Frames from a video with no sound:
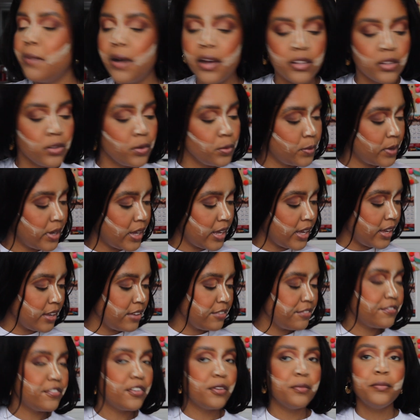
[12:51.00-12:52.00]
by the
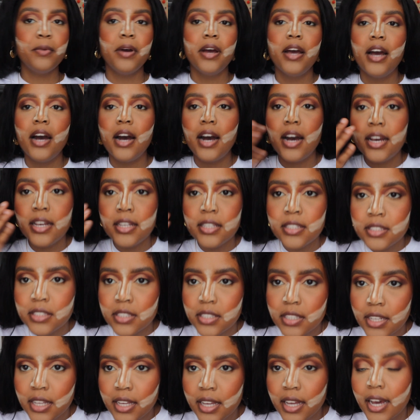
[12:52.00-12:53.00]
way, for my eyes
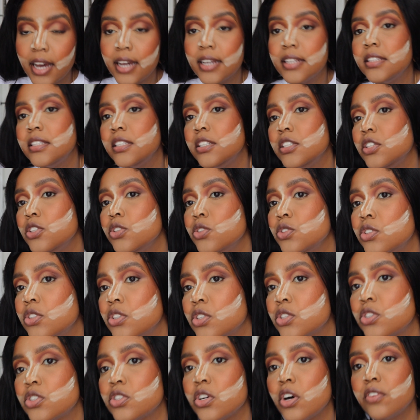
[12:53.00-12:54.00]
today, I did use
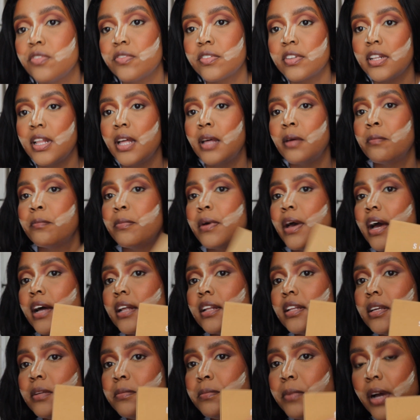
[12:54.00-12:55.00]
the Soft Glam
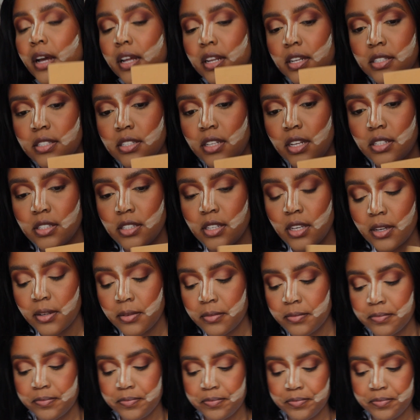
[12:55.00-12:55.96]
palette by Anastasia.